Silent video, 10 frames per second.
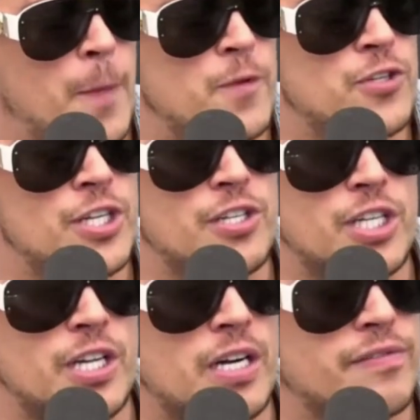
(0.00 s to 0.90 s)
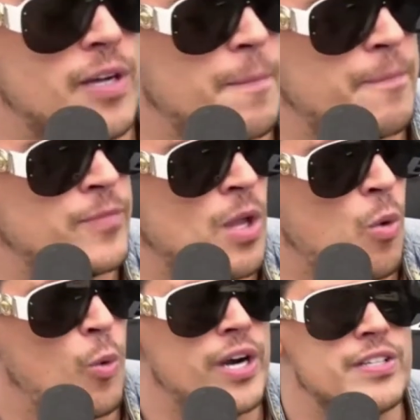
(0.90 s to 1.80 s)
She kind of
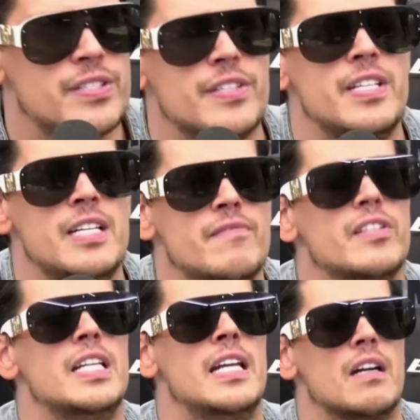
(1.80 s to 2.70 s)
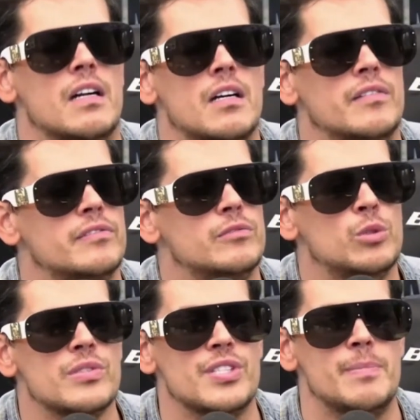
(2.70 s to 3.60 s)
wears the thin veneer of
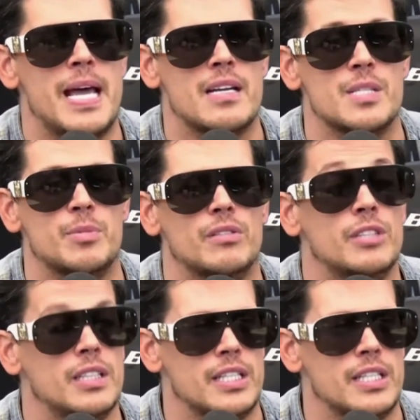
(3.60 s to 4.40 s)
rules and manners, but really